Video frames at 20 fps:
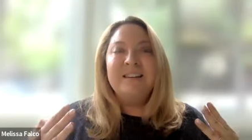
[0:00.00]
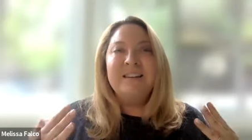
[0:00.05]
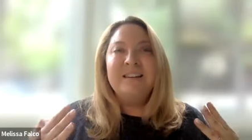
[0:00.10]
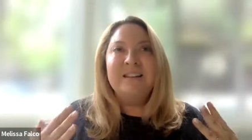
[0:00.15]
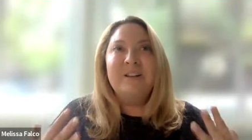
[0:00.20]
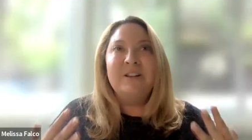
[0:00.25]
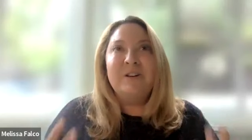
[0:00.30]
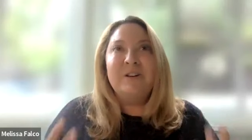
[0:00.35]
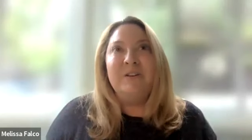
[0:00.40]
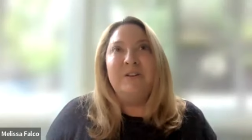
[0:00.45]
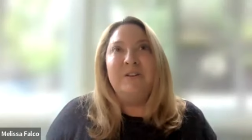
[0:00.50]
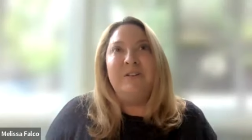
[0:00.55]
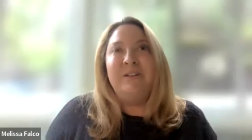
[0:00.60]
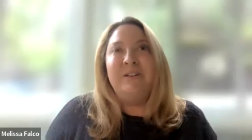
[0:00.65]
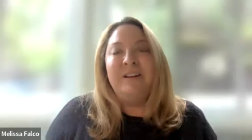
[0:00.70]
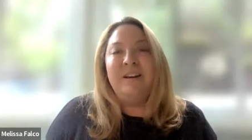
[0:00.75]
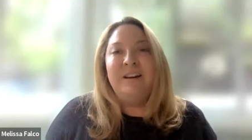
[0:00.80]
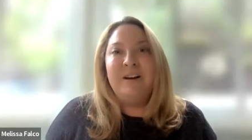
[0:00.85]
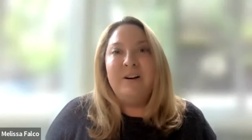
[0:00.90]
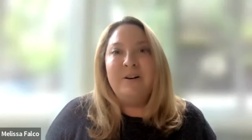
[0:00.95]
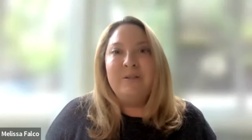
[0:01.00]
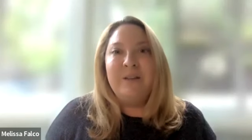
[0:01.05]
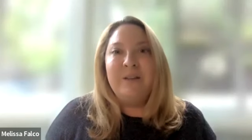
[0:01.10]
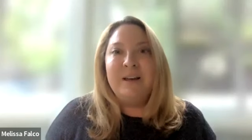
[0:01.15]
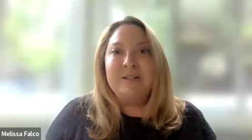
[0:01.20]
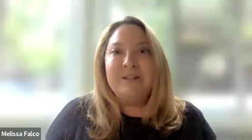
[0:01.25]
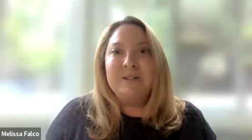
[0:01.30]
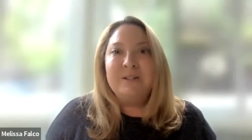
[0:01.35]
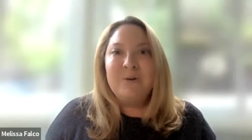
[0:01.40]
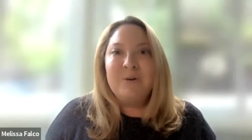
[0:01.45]
learn you know
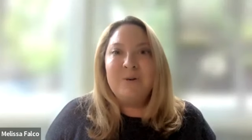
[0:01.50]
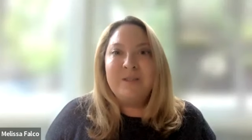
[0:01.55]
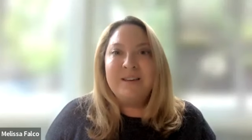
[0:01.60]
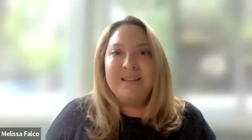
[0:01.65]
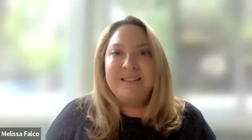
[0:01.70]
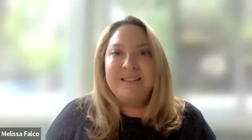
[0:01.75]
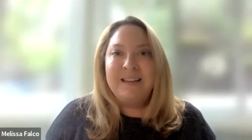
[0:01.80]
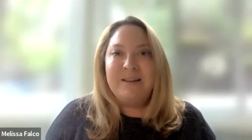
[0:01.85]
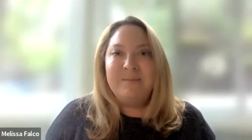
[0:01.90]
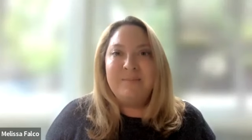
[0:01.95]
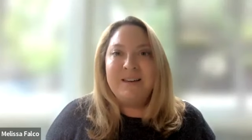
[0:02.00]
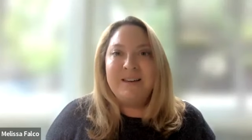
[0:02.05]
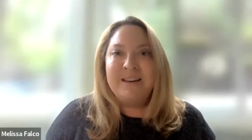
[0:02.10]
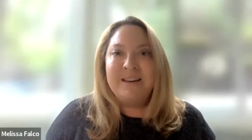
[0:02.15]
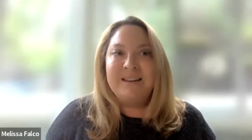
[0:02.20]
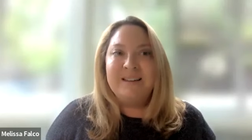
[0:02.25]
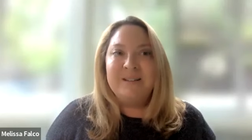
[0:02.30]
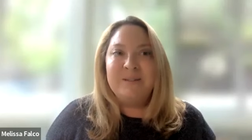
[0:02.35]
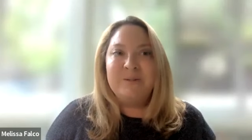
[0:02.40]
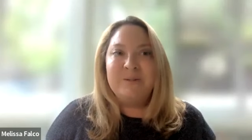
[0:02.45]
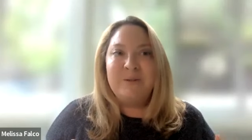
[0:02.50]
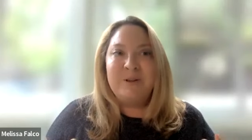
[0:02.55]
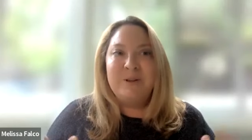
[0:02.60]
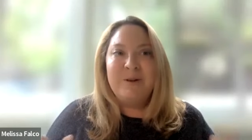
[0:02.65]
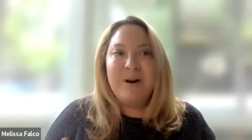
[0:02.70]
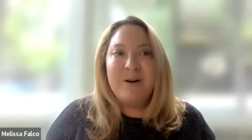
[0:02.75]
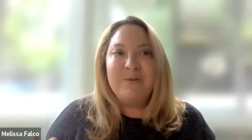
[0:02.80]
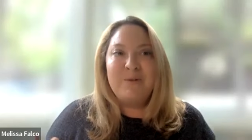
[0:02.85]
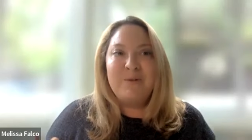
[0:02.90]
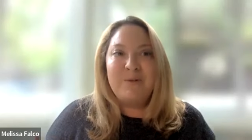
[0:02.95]
like soak this in because when you
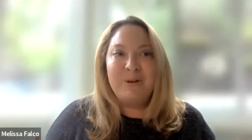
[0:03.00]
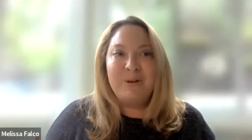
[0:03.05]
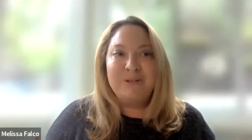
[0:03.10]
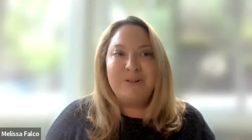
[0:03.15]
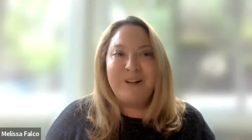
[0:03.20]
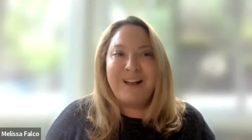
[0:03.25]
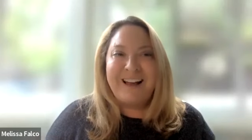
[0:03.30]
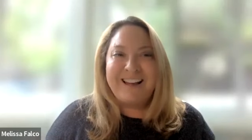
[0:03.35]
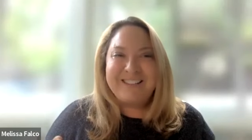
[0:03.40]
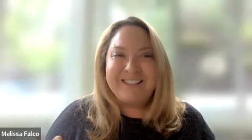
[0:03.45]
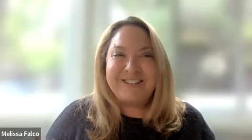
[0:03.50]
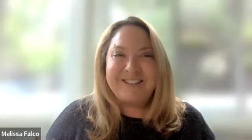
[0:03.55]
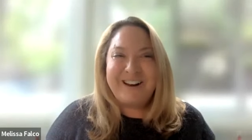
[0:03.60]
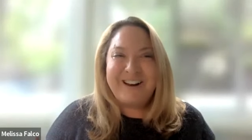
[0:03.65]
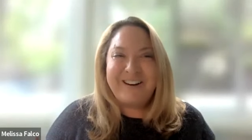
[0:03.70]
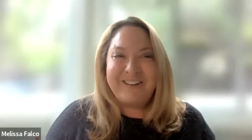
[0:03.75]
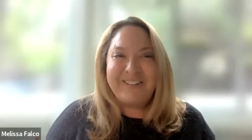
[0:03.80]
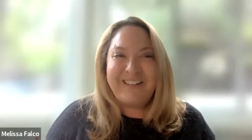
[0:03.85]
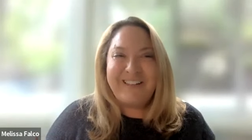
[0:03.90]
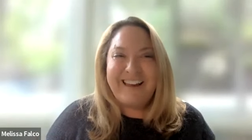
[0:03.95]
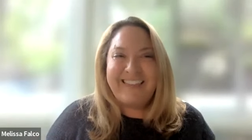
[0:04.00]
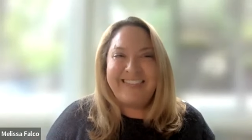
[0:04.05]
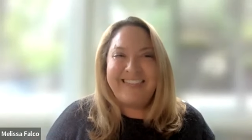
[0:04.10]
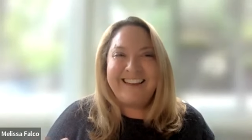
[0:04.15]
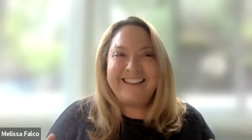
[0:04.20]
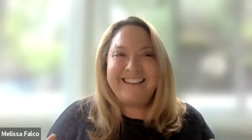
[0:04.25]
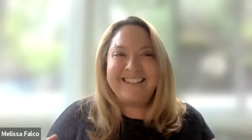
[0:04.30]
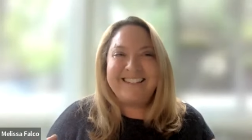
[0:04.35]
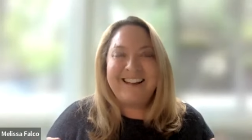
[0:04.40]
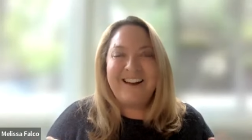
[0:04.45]
have a world class trainer like
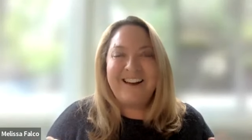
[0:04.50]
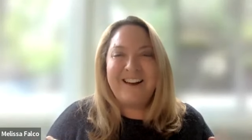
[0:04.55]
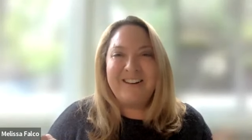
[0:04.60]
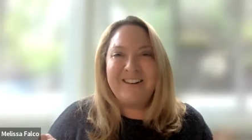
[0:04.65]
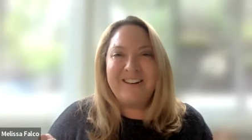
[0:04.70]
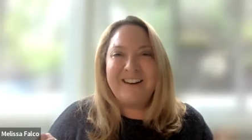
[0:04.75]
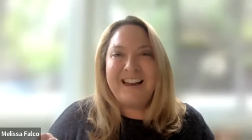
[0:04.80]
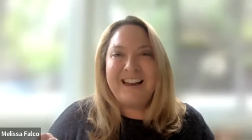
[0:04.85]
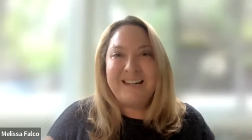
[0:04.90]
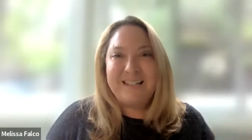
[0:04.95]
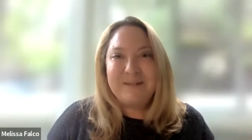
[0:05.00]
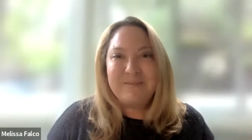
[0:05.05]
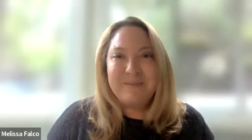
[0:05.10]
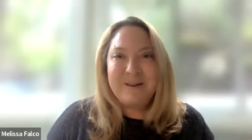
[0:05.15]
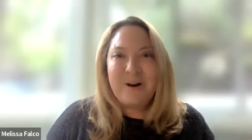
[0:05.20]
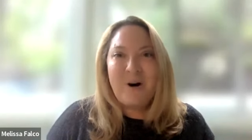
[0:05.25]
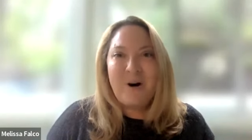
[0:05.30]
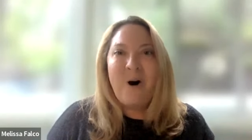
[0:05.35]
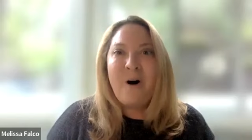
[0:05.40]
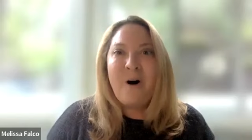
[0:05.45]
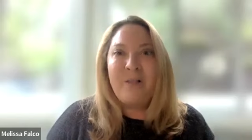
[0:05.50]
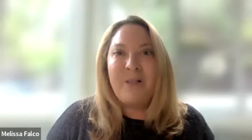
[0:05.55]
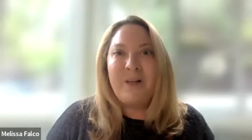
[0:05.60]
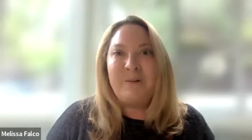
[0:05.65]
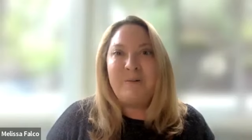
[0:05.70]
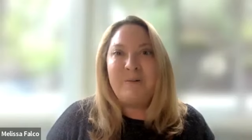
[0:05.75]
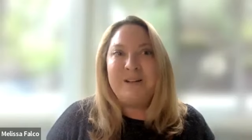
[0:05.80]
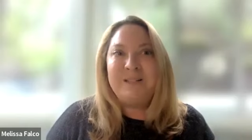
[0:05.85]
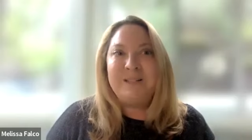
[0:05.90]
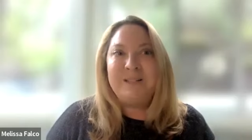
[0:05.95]
this on an intimate call
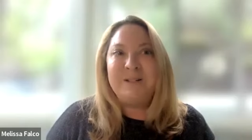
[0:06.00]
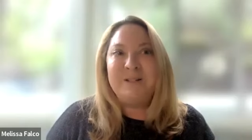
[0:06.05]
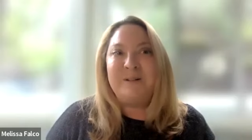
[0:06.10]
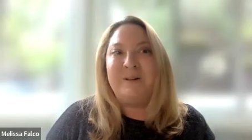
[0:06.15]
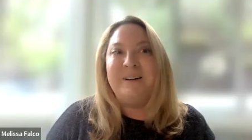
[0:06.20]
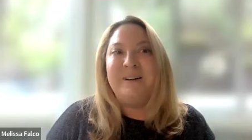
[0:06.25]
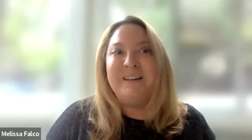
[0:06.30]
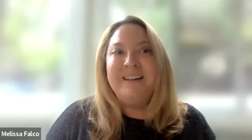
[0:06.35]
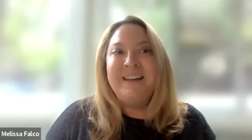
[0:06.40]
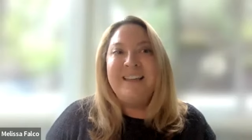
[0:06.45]
like we do